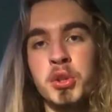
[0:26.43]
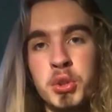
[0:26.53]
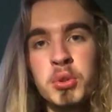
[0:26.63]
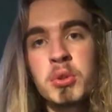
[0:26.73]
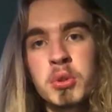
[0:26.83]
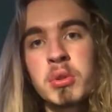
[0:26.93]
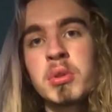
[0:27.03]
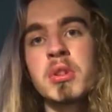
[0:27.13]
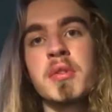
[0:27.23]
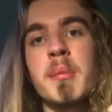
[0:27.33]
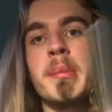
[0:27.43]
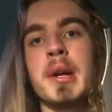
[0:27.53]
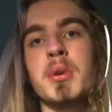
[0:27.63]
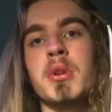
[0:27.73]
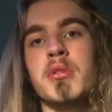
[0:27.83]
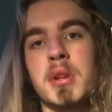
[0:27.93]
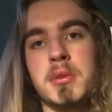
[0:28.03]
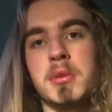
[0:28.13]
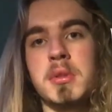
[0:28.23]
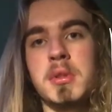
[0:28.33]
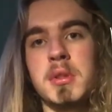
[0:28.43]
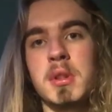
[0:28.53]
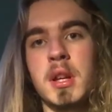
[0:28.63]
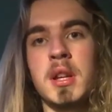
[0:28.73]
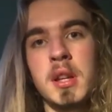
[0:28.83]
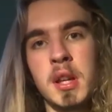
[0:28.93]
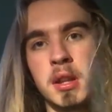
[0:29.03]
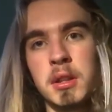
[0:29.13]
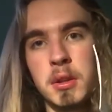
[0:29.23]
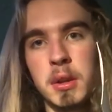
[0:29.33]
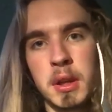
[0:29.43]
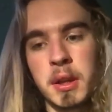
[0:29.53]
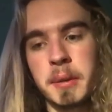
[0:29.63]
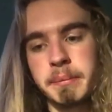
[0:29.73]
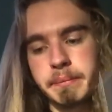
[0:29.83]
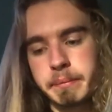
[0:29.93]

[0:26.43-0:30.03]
Do not order from Banquet Records in, in the UK